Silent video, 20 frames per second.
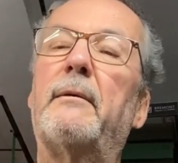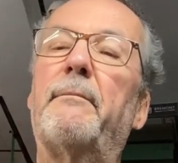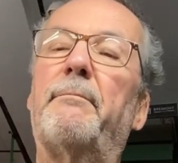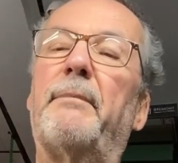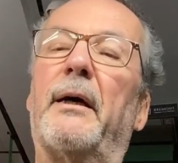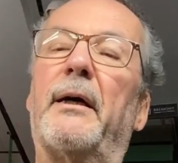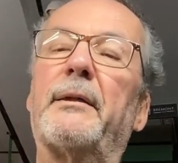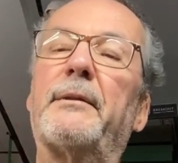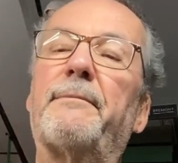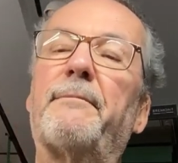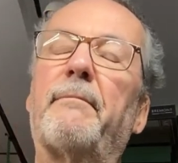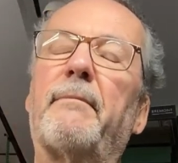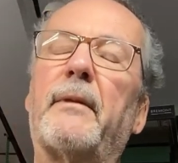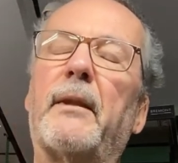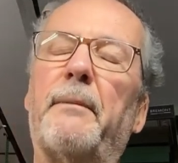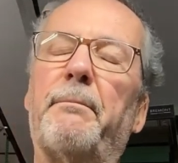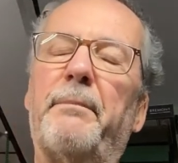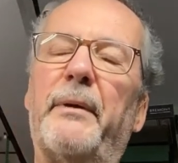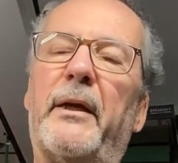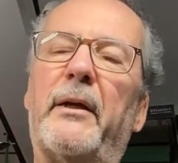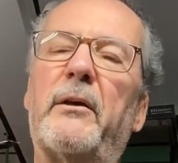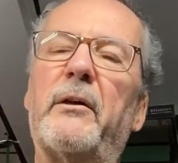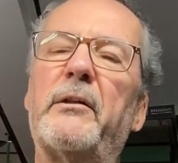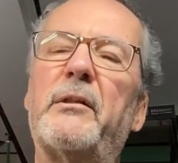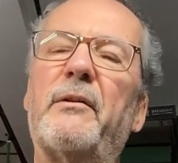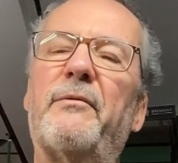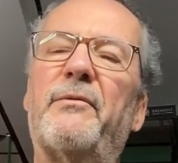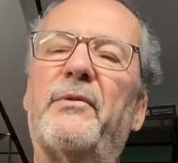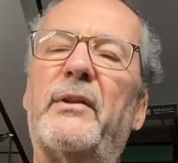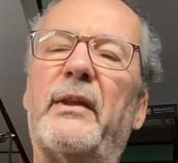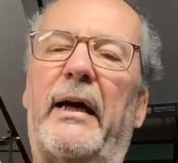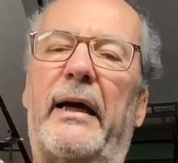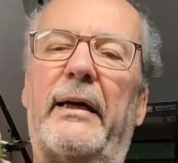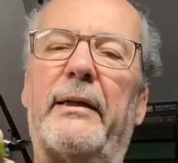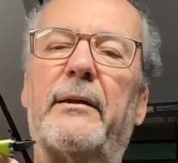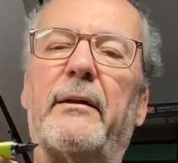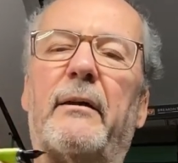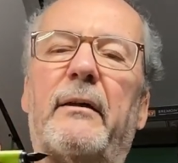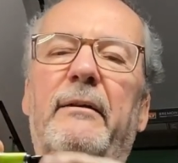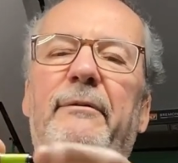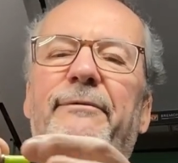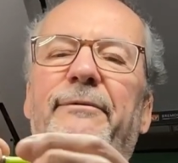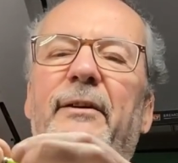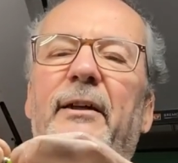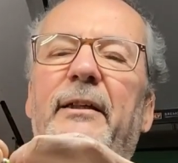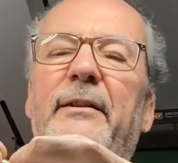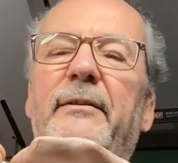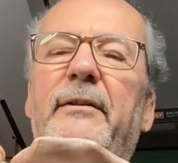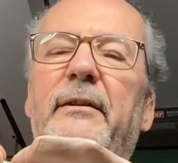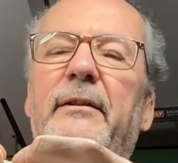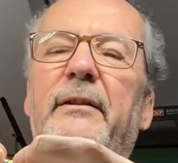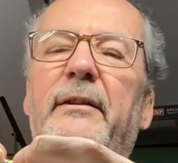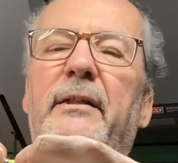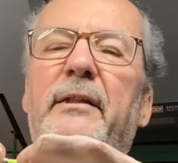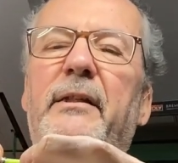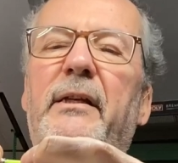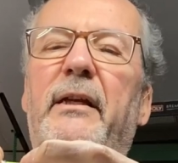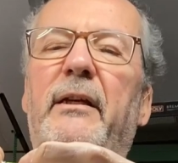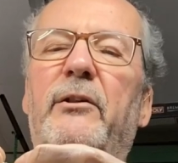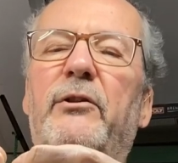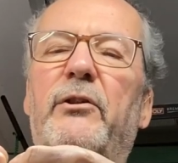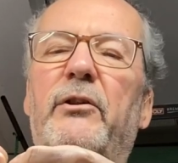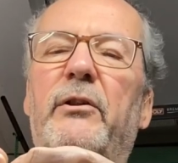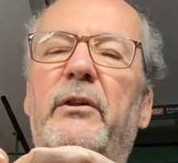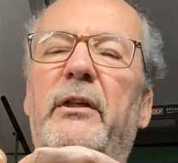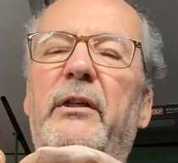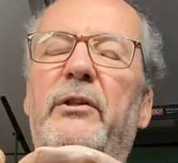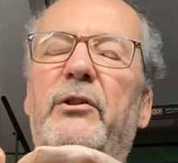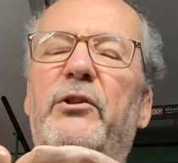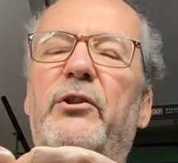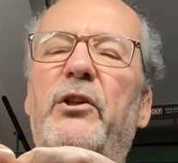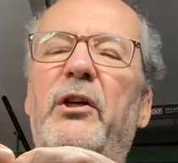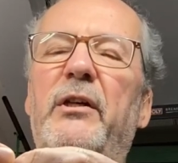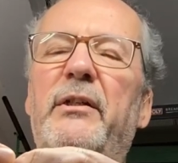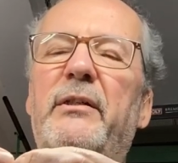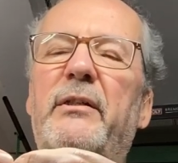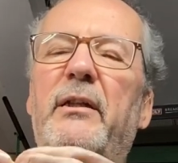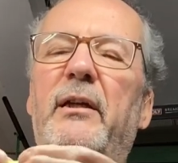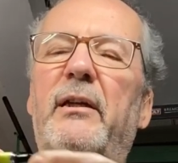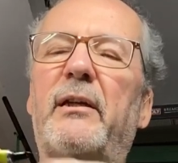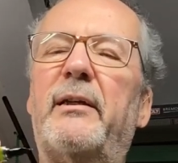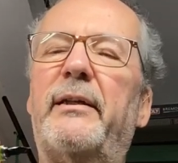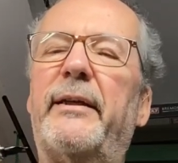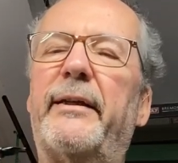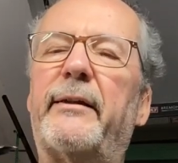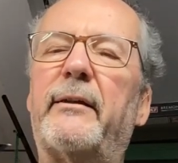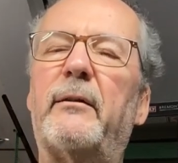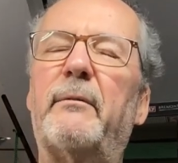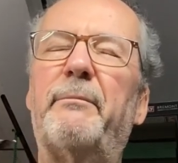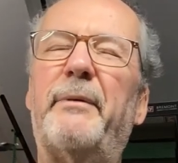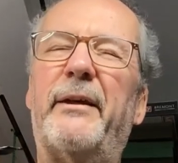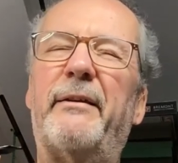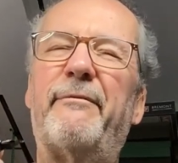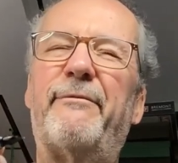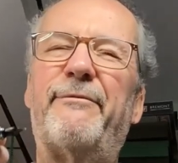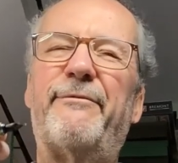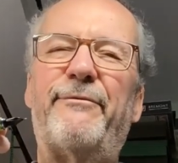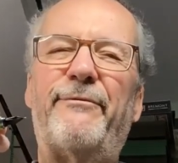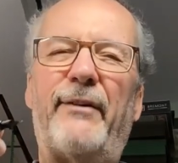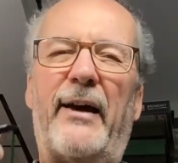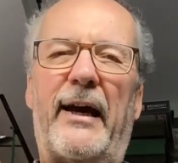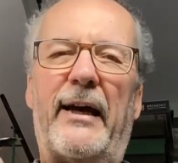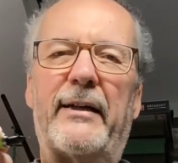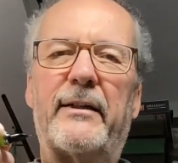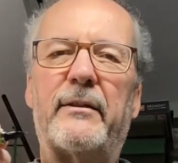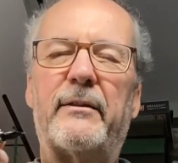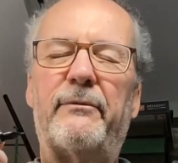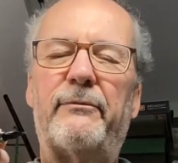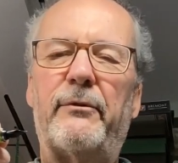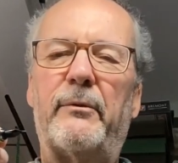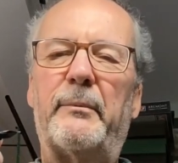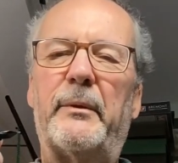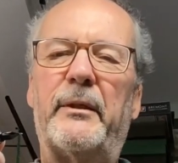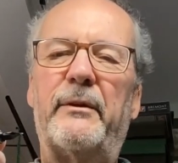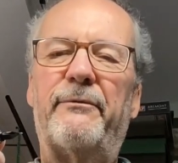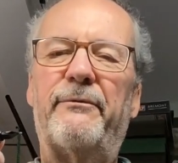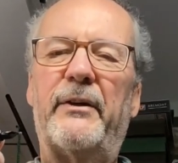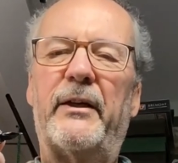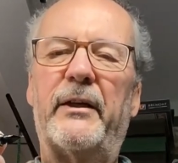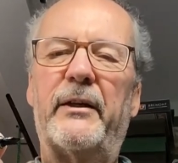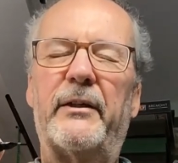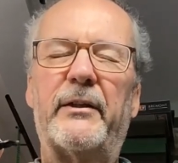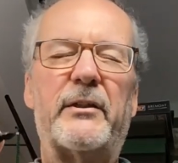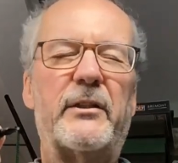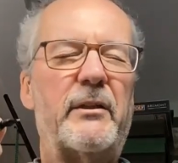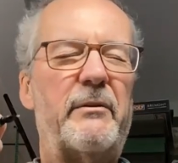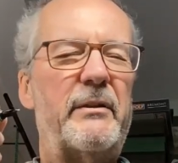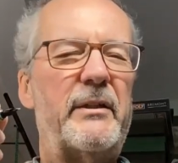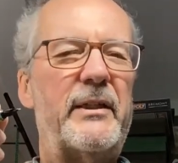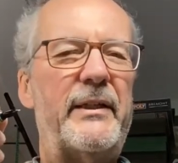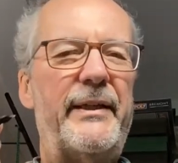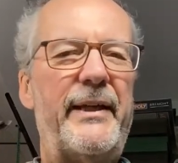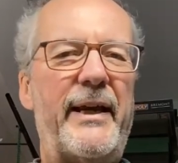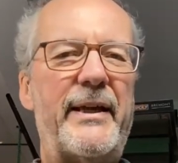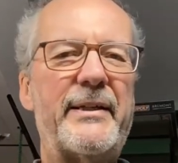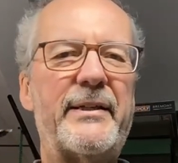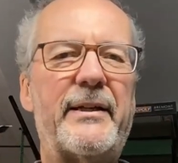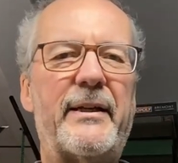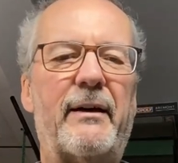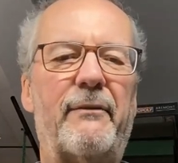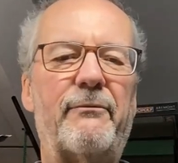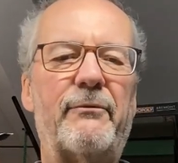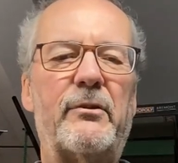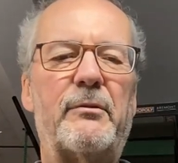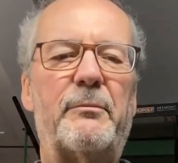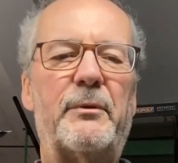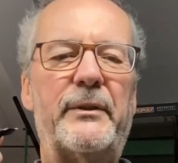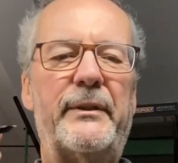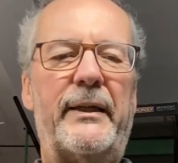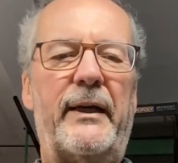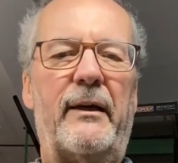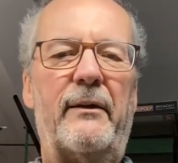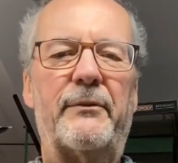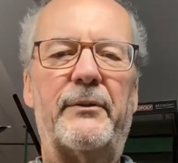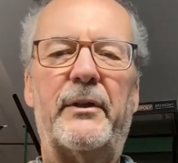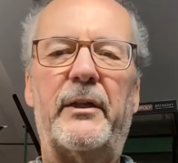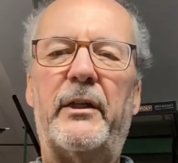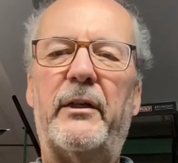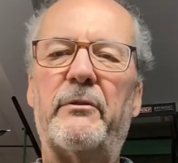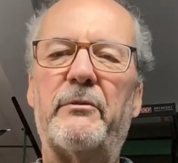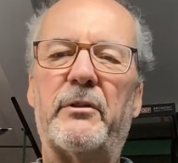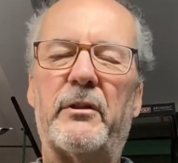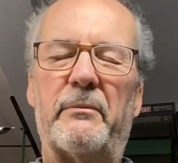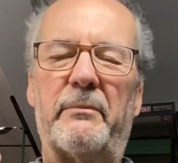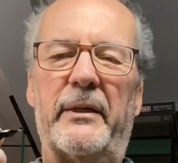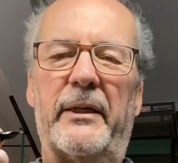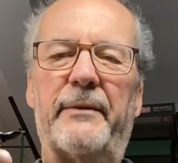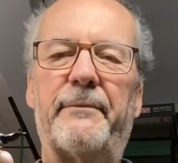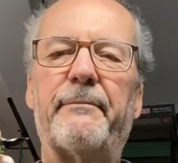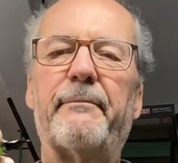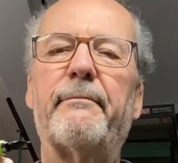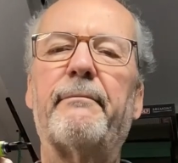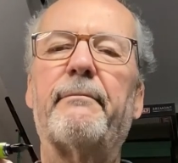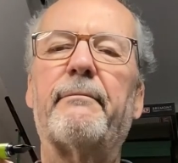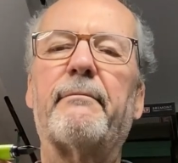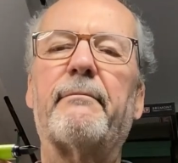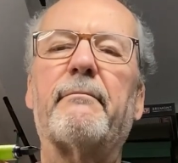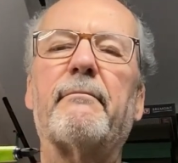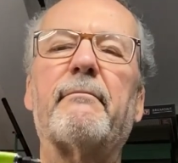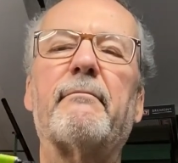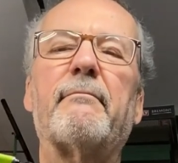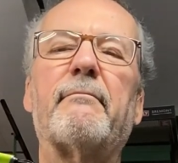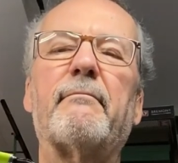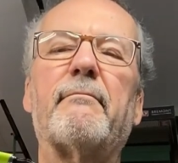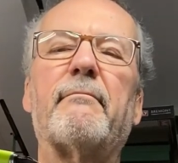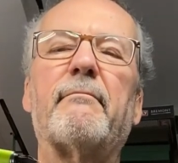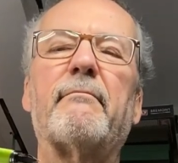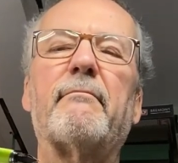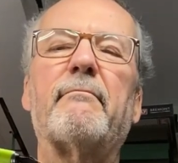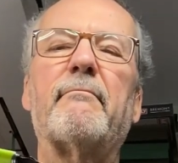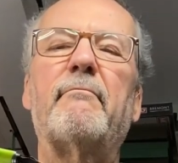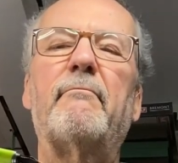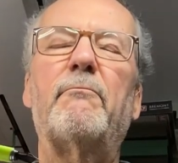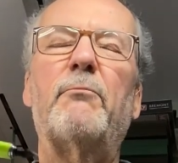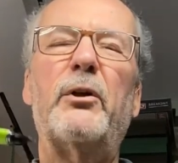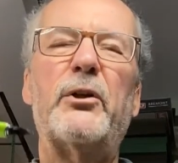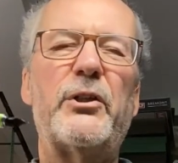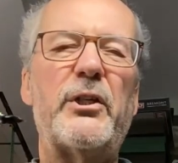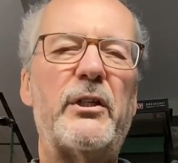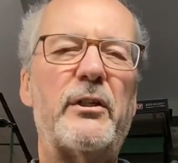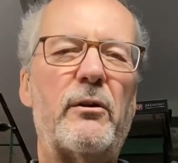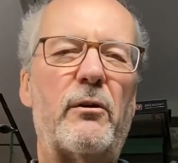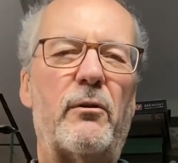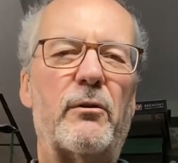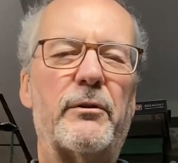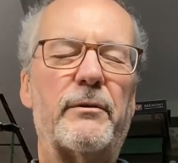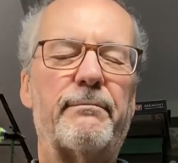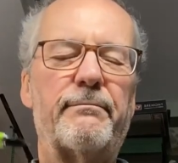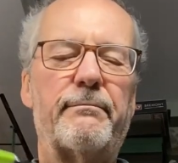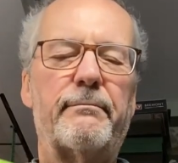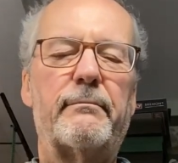But because of that, I find that the section is just a little bit fat for my fingers. So it's less comfortable now than it used to be, which is odd.